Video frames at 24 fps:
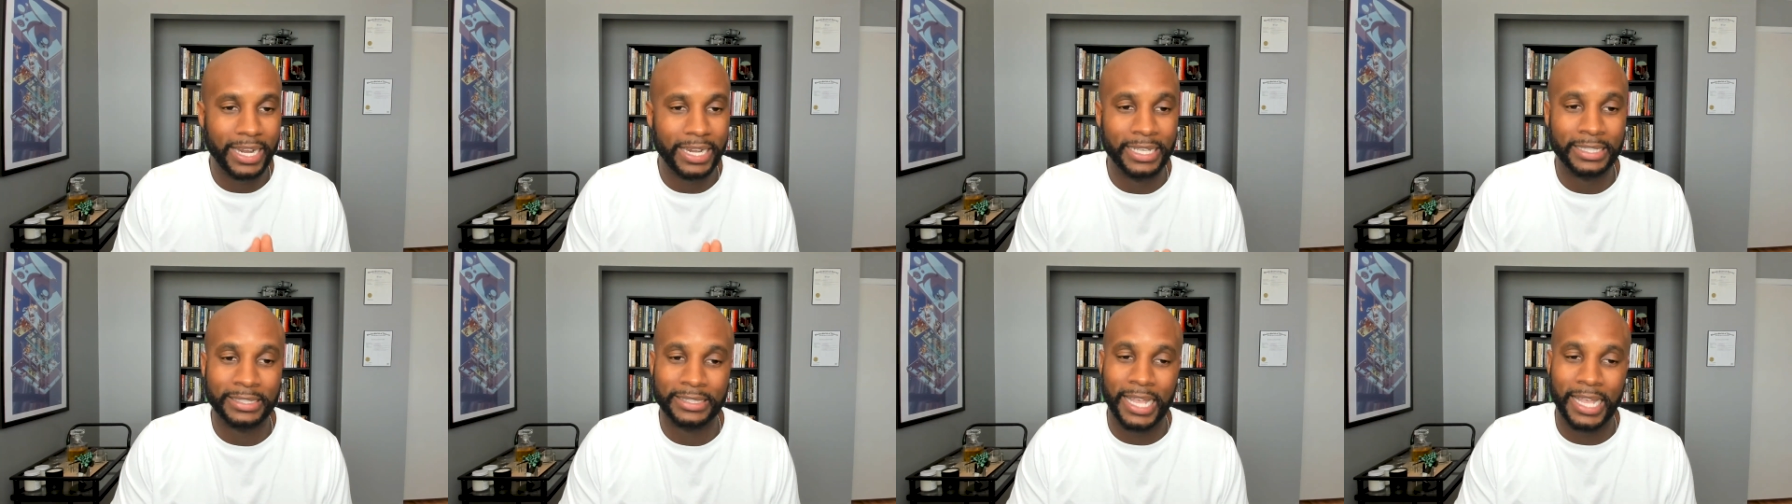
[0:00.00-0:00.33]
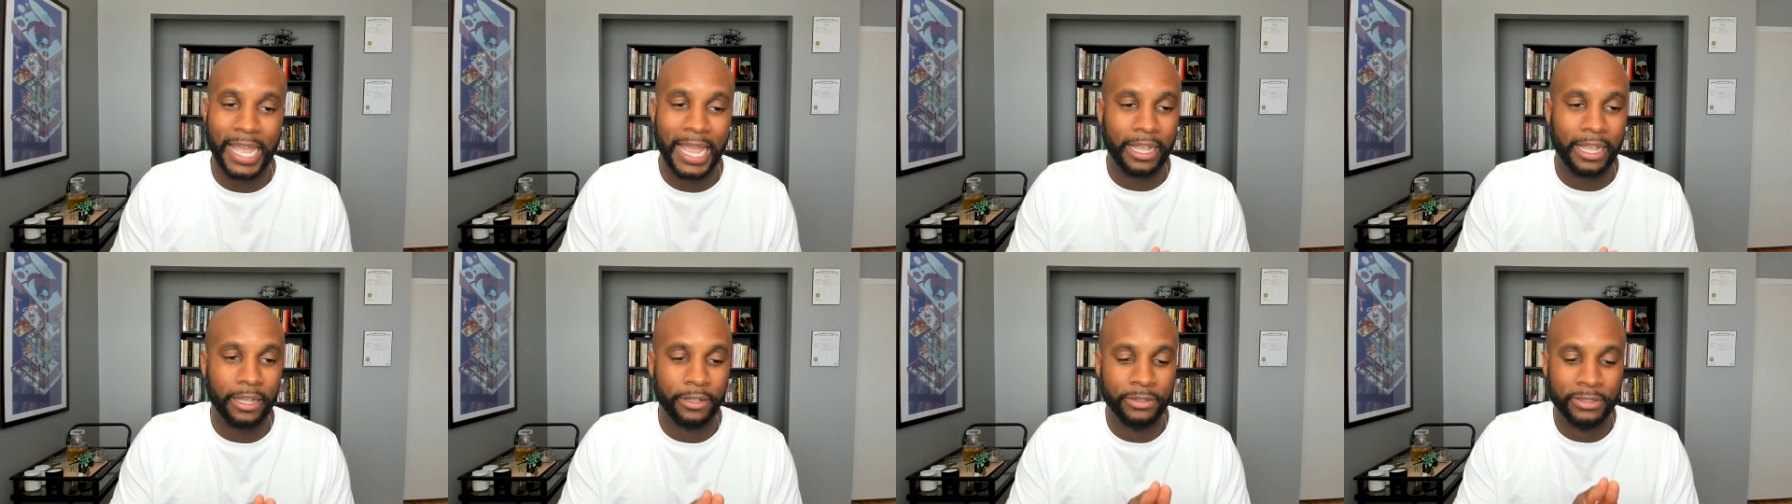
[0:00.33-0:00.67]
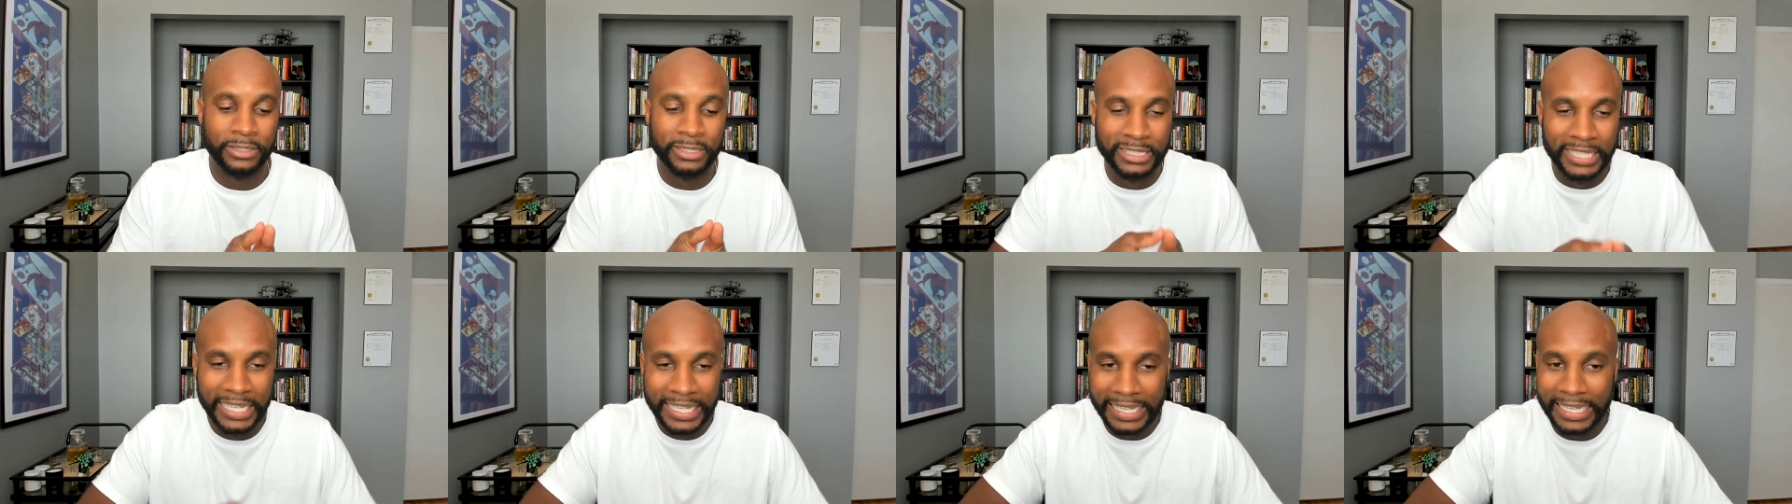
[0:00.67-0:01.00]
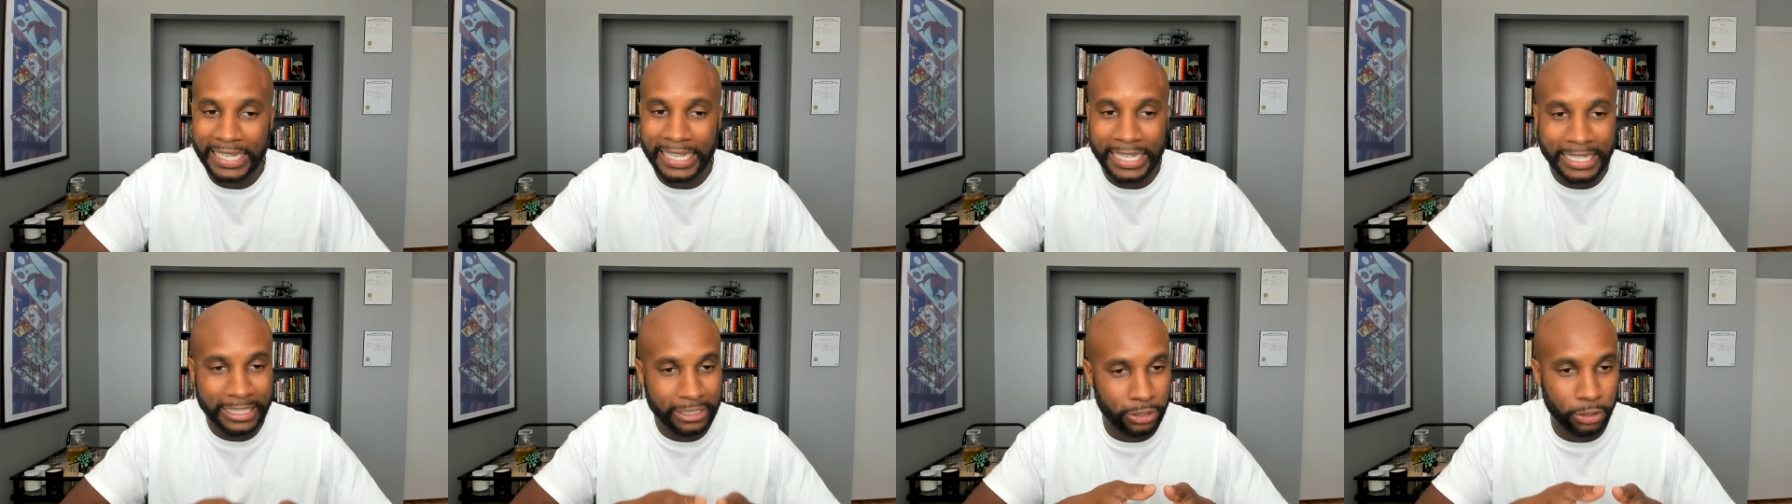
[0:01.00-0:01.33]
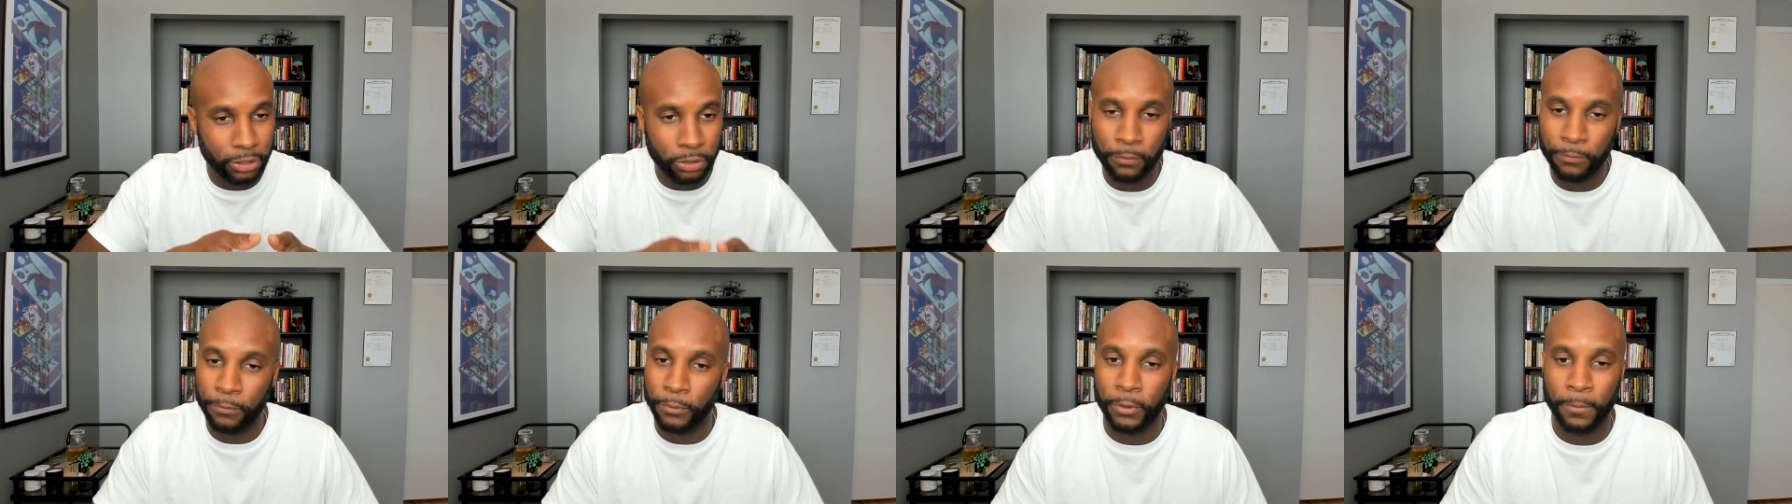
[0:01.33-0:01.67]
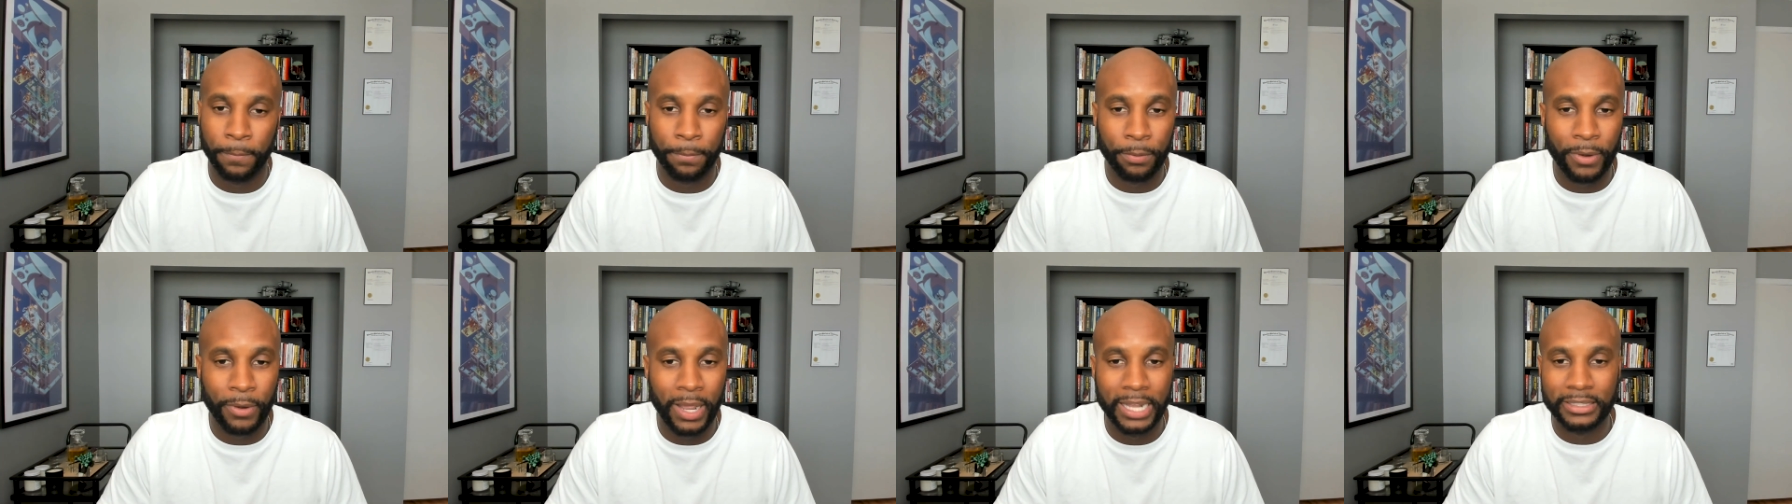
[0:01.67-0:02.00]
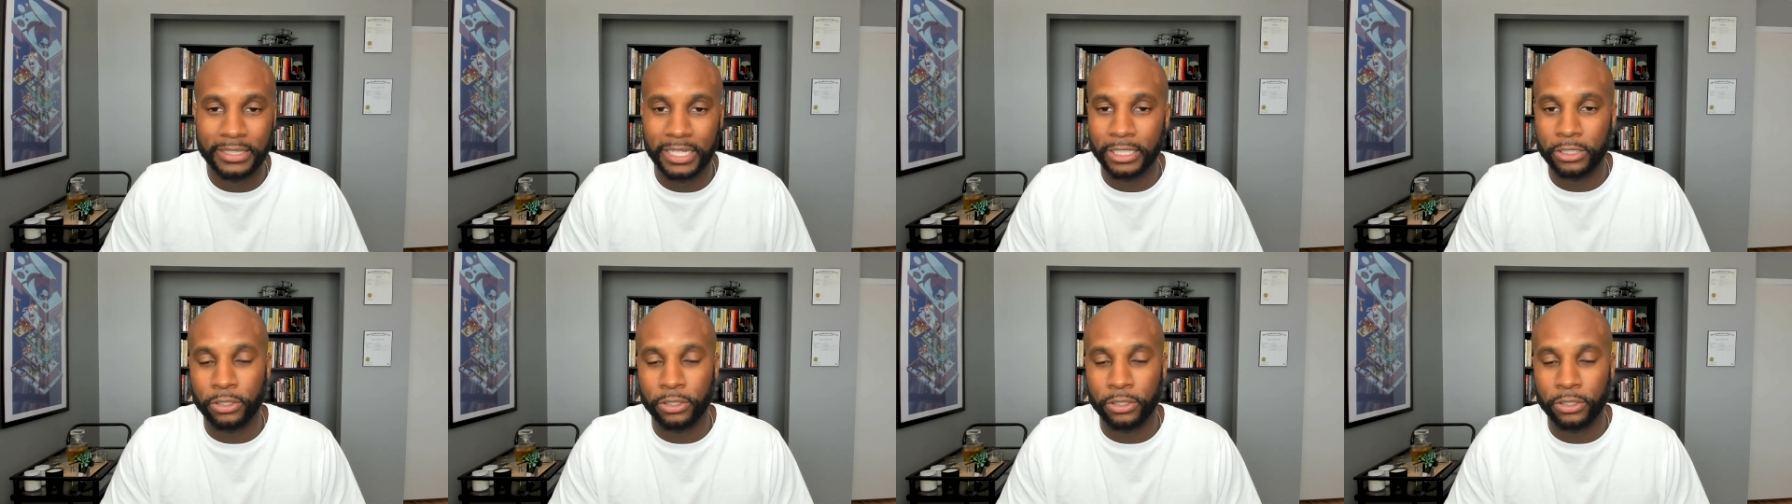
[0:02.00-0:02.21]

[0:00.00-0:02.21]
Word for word: is like digging into you for the project.